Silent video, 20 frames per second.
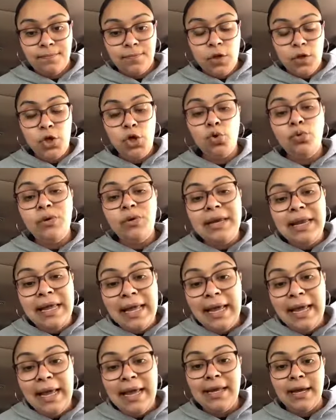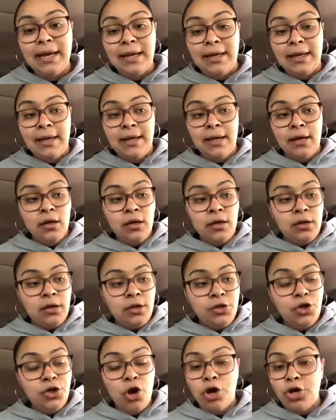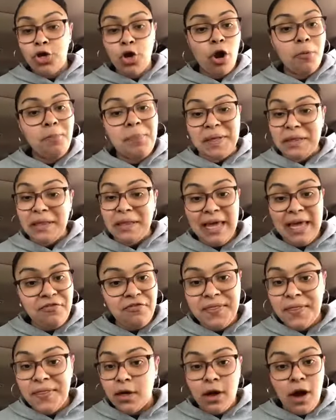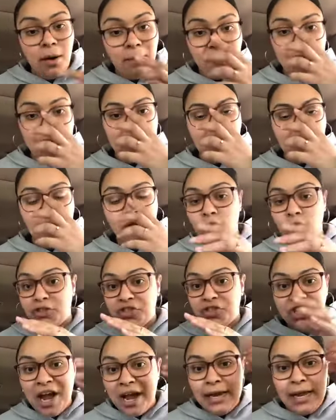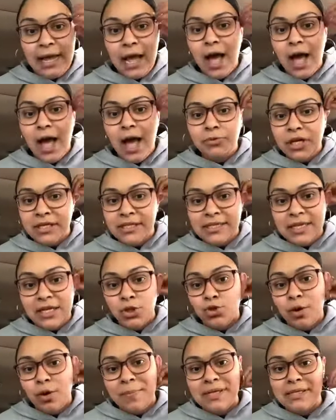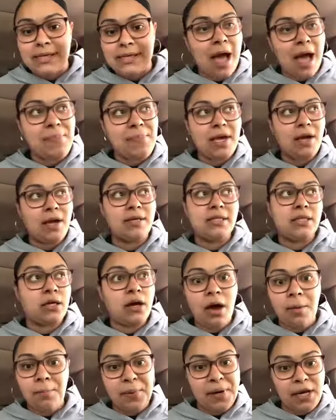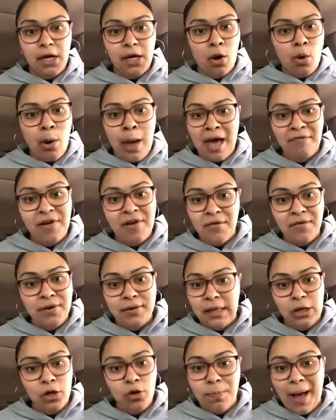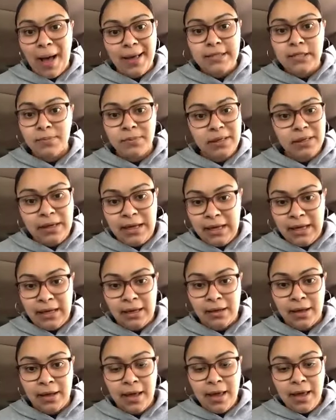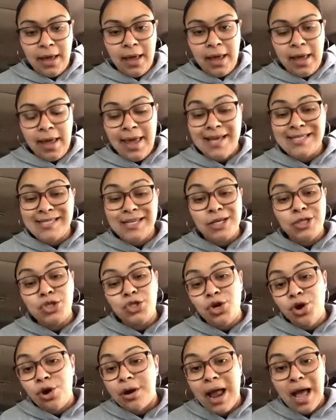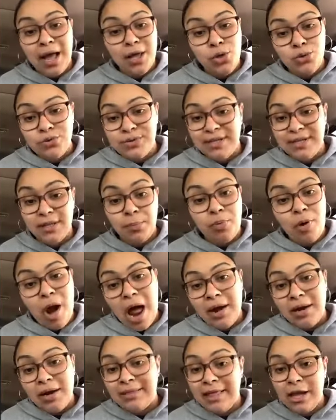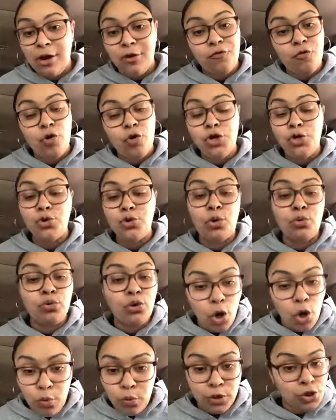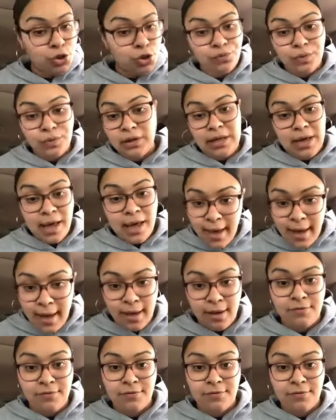You need your your belief in the company and your shiny object syndrome is not because the company don't have everything you possibly need. It's because you're not using the product, therefore, you don't know what you really have.